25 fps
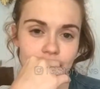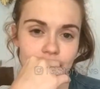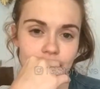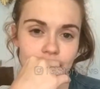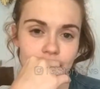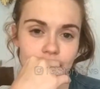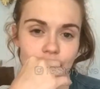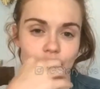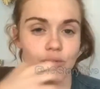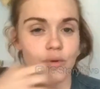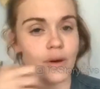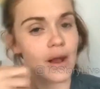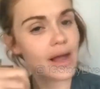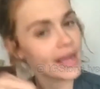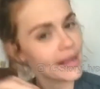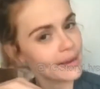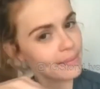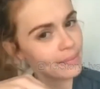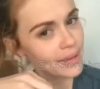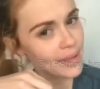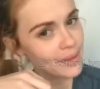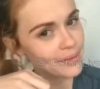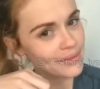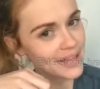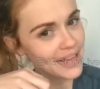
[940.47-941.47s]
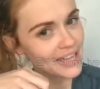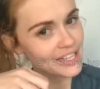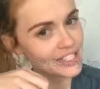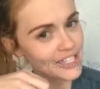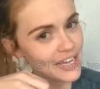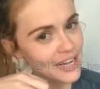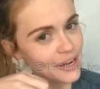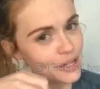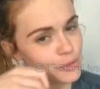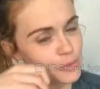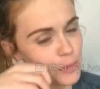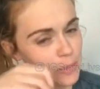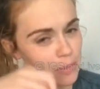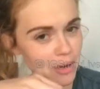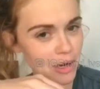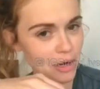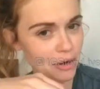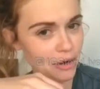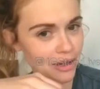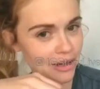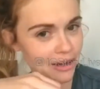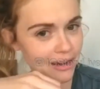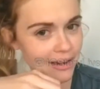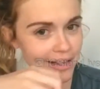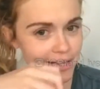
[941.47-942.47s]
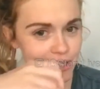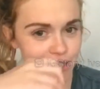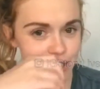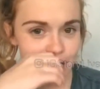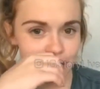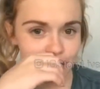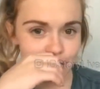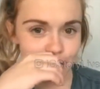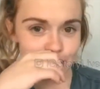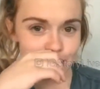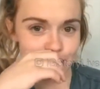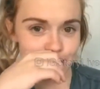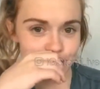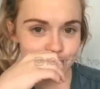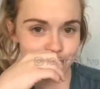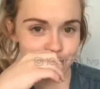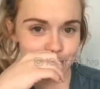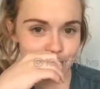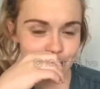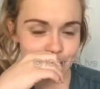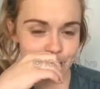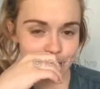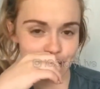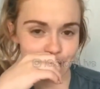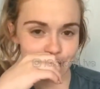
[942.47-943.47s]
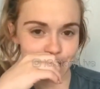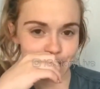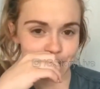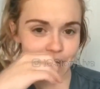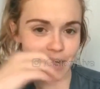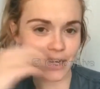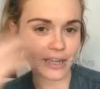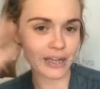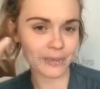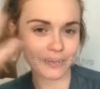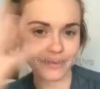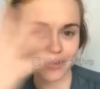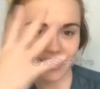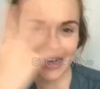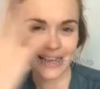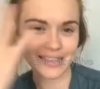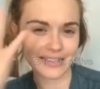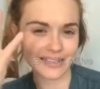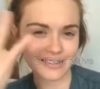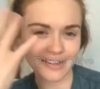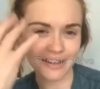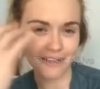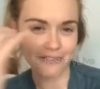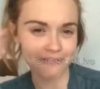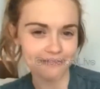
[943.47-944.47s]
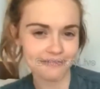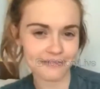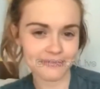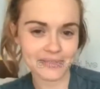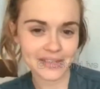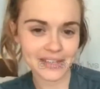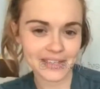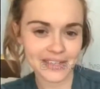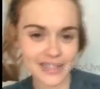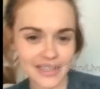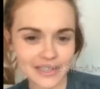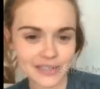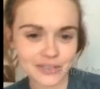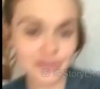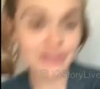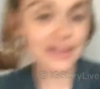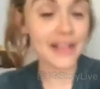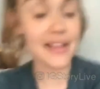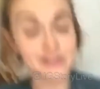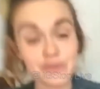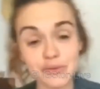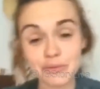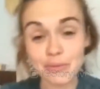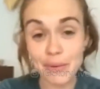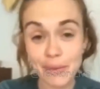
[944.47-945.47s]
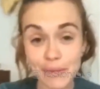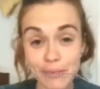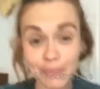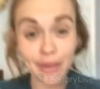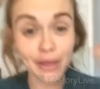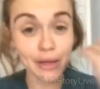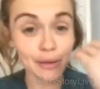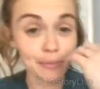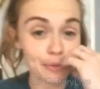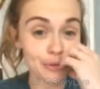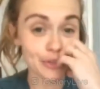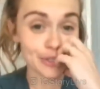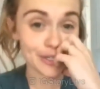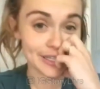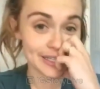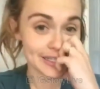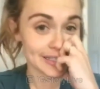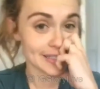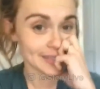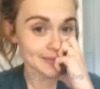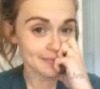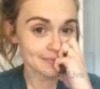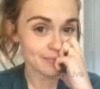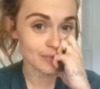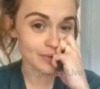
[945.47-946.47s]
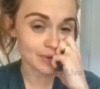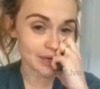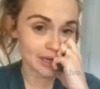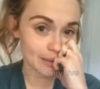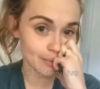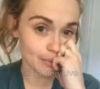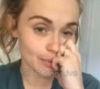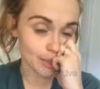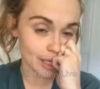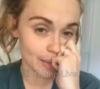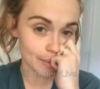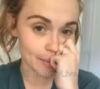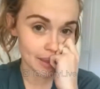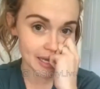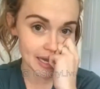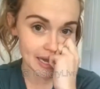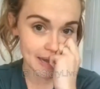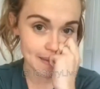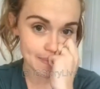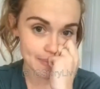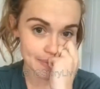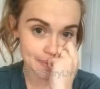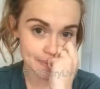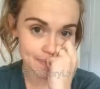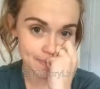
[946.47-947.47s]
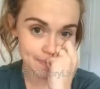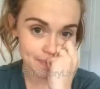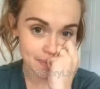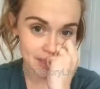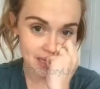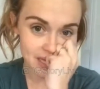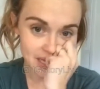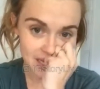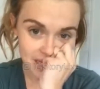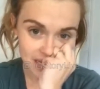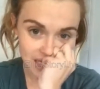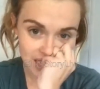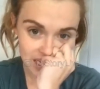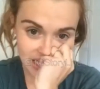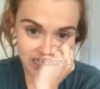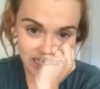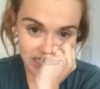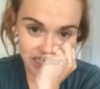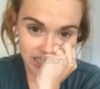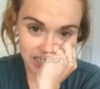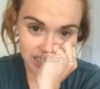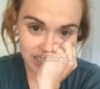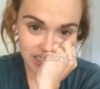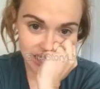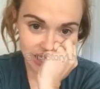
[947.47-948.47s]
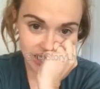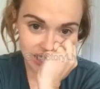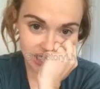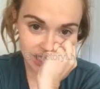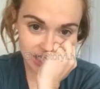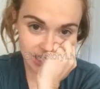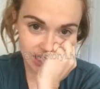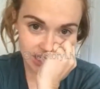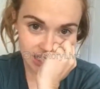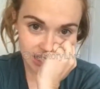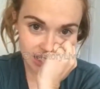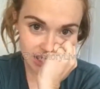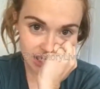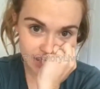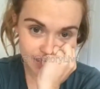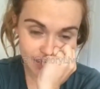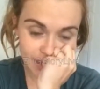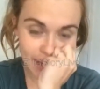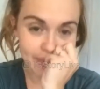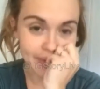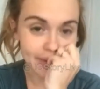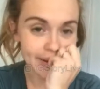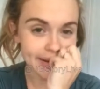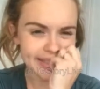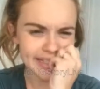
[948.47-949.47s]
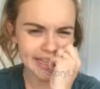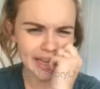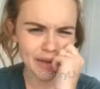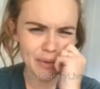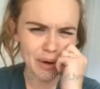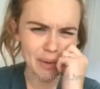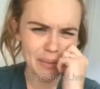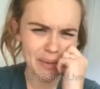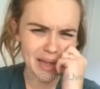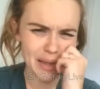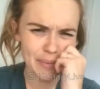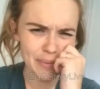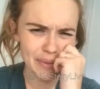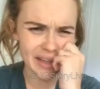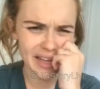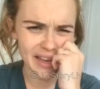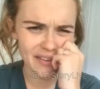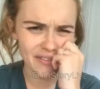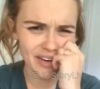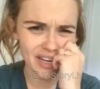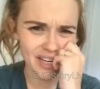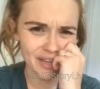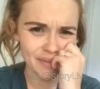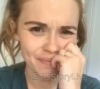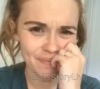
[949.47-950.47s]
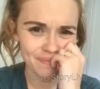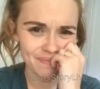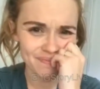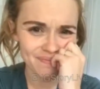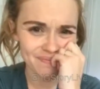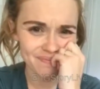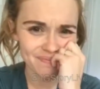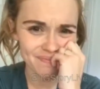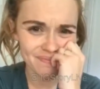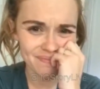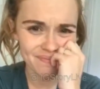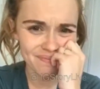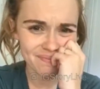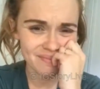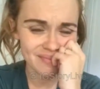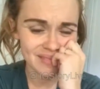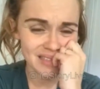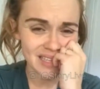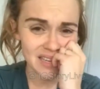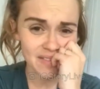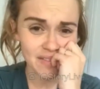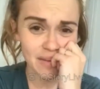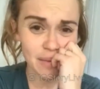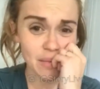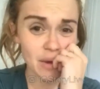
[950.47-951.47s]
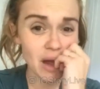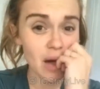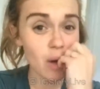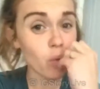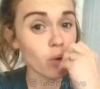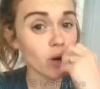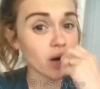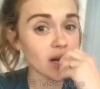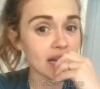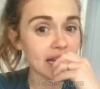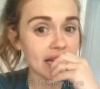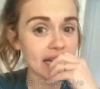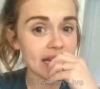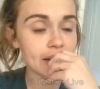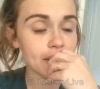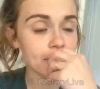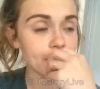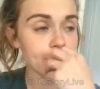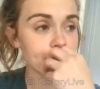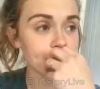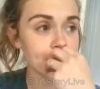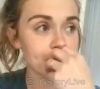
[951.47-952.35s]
try and play with eyeshadows, but I'm not great at eyeshadows, so I'm not good with eye stuff. So yeah, that's what my makeup routine is when I'm wearing makeup. I probably say I wear makeup like if I'm not working,